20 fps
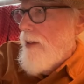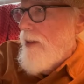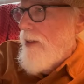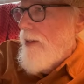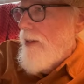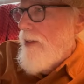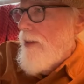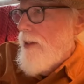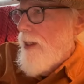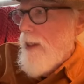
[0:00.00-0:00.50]

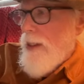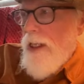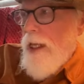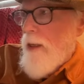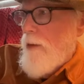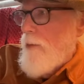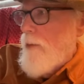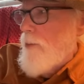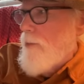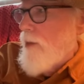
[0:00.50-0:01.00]
did an
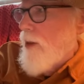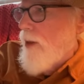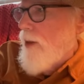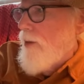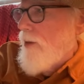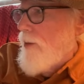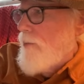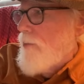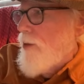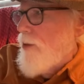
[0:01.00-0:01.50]
album called
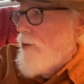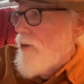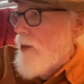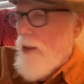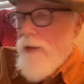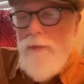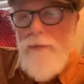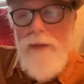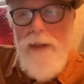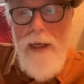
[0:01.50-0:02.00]
The Music
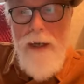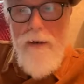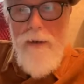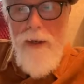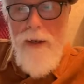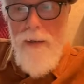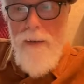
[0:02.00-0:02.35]
of Tarot.